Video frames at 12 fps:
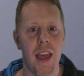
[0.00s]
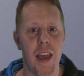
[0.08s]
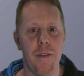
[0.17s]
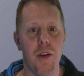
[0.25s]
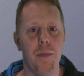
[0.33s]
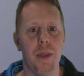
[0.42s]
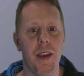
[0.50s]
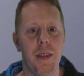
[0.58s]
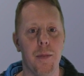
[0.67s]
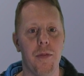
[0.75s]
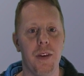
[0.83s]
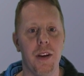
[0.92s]
if you play
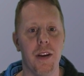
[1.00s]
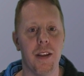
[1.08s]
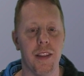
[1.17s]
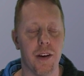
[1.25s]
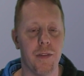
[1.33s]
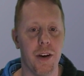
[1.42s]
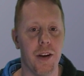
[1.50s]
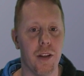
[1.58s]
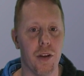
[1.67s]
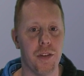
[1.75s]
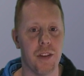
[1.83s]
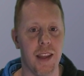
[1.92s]
them very they're very
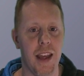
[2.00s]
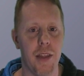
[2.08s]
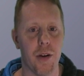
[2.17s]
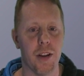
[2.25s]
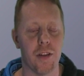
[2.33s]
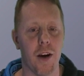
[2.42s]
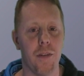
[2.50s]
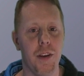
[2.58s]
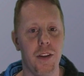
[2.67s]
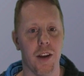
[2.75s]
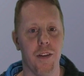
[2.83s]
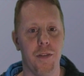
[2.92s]
close together, it's awfully
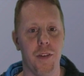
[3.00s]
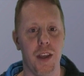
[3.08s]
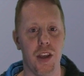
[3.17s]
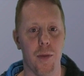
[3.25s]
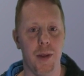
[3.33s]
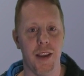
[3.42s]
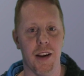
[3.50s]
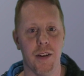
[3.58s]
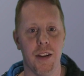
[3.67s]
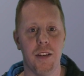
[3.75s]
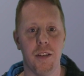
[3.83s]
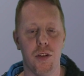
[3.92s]
tough for the human here
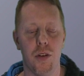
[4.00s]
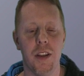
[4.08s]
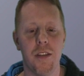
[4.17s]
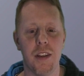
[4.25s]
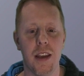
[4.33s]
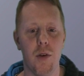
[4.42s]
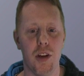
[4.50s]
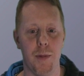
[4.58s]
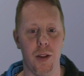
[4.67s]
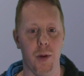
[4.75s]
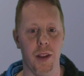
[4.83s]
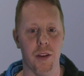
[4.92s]
to, to distinguish
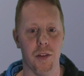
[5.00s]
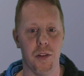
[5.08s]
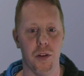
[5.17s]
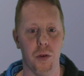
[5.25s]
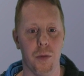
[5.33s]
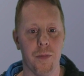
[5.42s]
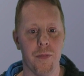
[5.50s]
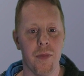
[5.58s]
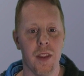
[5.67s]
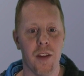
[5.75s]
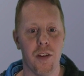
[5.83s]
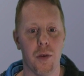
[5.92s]
between those two.
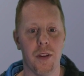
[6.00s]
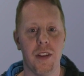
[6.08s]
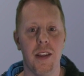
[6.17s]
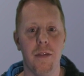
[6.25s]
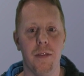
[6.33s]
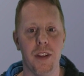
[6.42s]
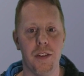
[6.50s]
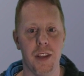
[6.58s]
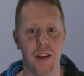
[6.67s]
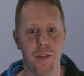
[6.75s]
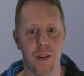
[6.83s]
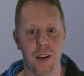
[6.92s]
So instead of
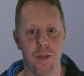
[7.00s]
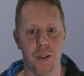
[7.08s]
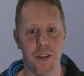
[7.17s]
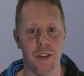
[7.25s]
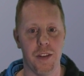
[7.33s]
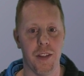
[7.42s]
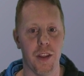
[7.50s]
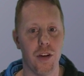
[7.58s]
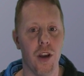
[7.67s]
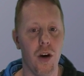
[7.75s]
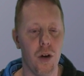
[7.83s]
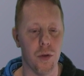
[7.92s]
listening for differences in the
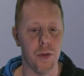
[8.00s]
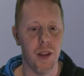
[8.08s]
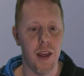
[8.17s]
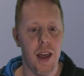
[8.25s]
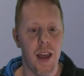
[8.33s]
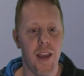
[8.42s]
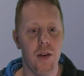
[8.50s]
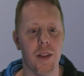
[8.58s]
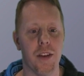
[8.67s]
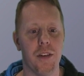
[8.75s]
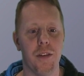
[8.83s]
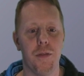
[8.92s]
tone, you
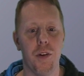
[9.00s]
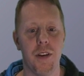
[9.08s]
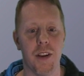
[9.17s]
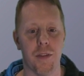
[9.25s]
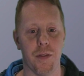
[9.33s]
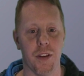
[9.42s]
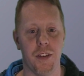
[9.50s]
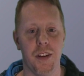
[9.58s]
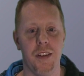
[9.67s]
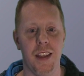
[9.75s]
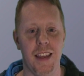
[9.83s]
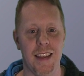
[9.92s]
listen for
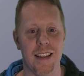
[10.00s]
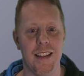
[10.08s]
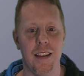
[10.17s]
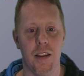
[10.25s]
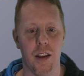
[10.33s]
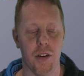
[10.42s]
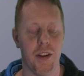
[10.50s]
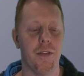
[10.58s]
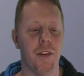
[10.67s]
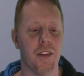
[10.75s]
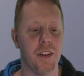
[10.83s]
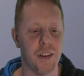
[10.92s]
differences in or
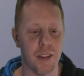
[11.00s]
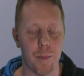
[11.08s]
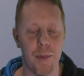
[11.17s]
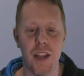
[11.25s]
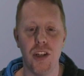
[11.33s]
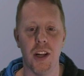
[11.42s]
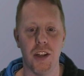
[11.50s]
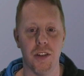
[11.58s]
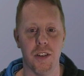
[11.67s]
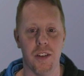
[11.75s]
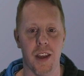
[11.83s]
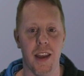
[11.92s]
differences in the pitch, I
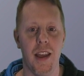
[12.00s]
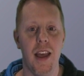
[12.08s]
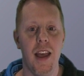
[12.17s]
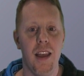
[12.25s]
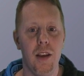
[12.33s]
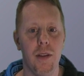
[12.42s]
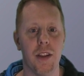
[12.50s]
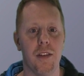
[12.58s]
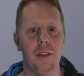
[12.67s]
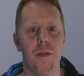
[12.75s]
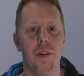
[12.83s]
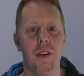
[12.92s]
should say. You
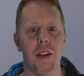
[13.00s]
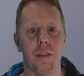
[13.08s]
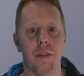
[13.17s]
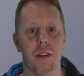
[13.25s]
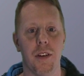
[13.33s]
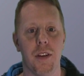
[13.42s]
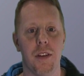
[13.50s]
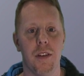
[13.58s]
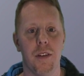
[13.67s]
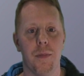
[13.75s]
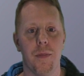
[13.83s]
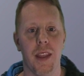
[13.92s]
listen for
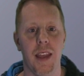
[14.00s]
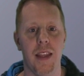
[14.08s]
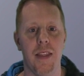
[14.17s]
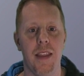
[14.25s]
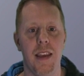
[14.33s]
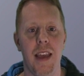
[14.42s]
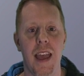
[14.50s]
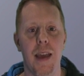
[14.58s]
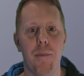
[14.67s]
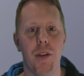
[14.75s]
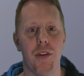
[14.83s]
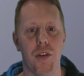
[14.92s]
differences in the
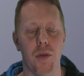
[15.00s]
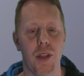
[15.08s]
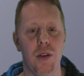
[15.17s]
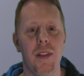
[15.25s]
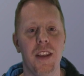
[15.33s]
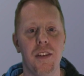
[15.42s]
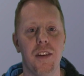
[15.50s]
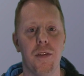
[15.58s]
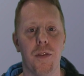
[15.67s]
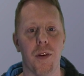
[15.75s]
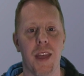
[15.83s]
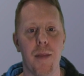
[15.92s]
amplitude. You listen
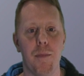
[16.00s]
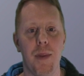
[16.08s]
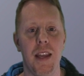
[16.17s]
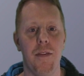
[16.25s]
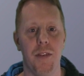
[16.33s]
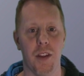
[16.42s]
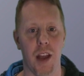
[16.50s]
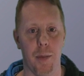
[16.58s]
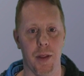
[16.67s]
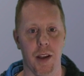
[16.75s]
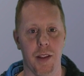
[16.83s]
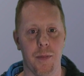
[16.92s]
for that beat
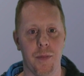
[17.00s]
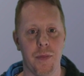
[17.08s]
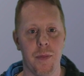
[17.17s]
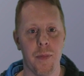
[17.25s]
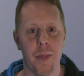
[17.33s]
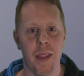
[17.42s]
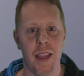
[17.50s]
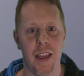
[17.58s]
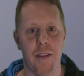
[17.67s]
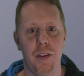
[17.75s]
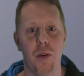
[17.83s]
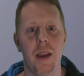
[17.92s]
phenomenon.
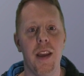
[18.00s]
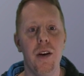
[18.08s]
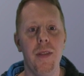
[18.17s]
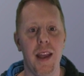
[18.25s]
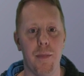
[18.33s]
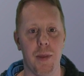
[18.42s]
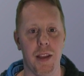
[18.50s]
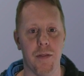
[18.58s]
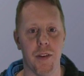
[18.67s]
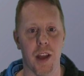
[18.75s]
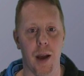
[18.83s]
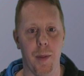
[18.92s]
If you hear that beat
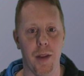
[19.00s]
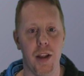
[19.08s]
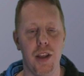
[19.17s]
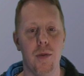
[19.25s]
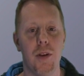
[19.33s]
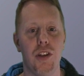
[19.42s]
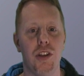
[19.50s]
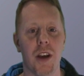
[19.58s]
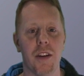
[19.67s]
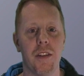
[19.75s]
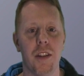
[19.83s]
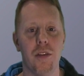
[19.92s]
phenomenon, you
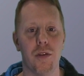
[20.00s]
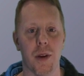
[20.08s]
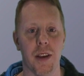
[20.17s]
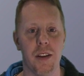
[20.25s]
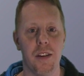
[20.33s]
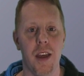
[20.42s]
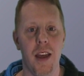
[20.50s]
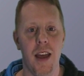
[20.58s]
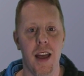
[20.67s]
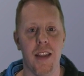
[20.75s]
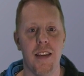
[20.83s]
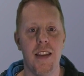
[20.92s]
adjust the strings
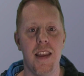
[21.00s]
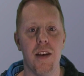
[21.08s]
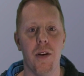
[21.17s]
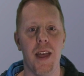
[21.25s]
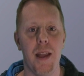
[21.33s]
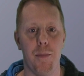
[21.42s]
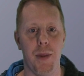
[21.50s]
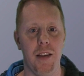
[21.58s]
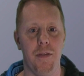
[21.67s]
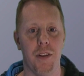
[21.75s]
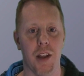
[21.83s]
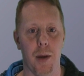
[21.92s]
until that beat
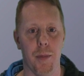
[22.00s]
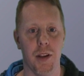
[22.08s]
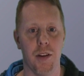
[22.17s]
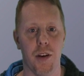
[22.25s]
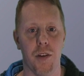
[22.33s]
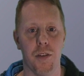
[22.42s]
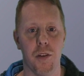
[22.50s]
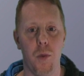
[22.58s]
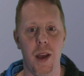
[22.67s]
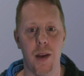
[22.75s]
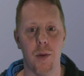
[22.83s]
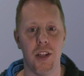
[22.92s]
phenomenon goes
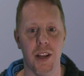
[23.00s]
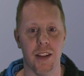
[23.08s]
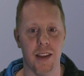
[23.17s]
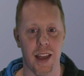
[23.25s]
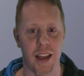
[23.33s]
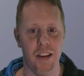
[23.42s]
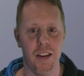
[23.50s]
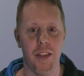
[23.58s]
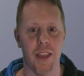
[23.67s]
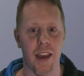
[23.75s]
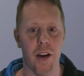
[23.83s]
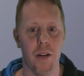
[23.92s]
away, which indicates that
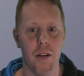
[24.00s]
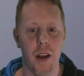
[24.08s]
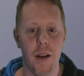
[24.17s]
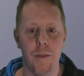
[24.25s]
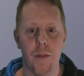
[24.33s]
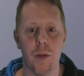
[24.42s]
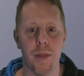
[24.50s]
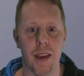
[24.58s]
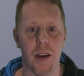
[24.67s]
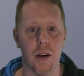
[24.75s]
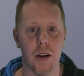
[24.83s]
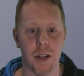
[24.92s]
they are they
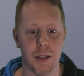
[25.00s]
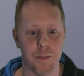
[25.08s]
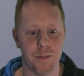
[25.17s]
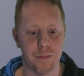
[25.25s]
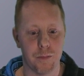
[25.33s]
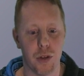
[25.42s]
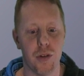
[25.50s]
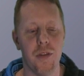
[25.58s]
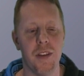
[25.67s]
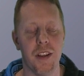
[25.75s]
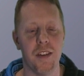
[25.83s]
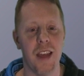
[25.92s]
are uh,
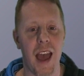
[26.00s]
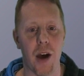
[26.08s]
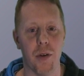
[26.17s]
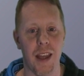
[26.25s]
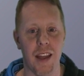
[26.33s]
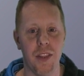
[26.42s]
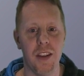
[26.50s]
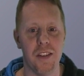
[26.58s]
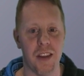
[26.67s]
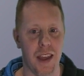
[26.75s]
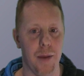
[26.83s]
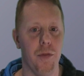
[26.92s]
producing sound at the
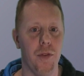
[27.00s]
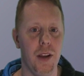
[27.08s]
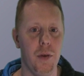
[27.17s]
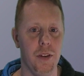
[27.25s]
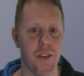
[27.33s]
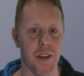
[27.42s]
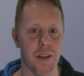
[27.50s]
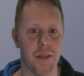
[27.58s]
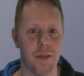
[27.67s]
same frequency.